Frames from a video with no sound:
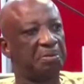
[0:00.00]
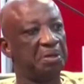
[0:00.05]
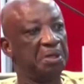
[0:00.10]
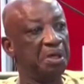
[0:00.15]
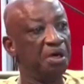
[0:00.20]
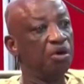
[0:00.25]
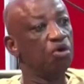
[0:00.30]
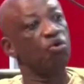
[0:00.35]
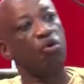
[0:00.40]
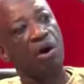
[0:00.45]

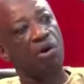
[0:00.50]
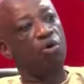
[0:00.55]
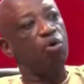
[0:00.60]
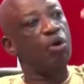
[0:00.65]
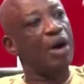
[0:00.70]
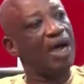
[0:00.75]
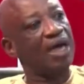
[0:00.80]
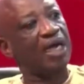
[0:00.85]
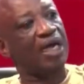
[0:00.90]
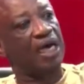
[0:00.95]
No Uran
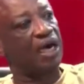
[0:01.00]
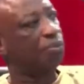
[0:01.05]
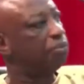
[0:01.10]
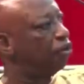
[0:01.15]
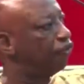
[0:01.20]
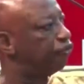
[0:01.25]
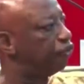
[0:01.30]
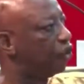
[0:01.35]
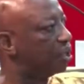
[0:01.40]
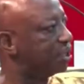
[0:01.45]
Kremu
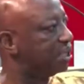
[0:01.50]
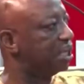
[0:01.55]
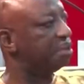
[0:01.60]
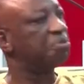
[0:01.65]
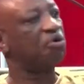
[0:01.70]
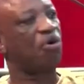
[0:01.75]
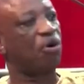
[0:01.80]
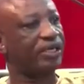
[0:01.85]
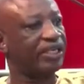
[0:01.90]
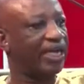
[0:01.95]
for them no
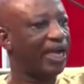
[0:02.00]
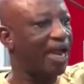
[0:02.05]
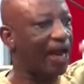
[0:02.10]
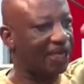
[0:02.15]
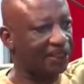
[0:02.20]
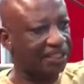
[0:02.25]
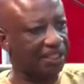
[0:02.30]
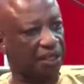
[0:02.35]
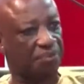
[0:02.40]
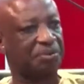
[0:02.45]
ye
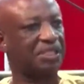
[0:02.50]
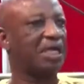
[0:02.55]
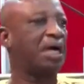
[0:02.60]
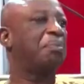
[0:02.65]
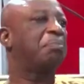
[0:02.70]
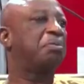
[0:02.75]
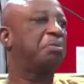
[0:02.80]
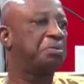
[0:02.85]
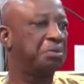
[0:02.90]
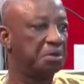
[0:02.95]

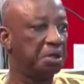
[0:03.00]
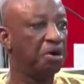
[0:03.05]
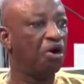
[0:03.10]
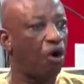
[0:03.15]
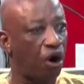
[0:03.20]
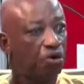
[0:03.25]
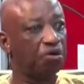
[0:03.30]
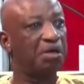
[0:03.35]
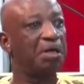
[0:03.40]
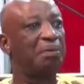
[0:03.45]
acceptable. Or
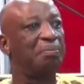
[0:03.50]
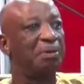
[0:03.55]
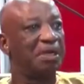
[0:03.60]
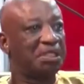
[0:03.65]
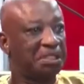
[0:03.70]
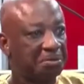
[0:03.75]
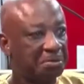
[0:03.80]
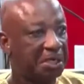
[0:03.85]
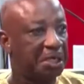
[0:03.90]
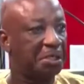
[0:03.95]
only betimi are
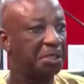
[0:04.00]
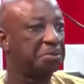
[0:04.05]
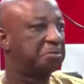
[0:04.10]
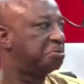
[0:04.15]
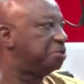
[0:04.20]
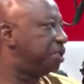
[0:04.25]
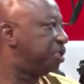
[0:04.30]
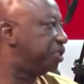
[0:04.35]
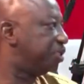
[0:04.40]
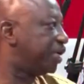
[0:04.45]
you good
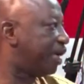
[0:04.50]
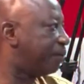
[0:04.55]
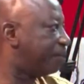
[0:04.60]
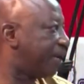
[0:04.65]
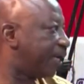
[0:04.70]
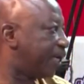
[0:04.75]
leader, Magana?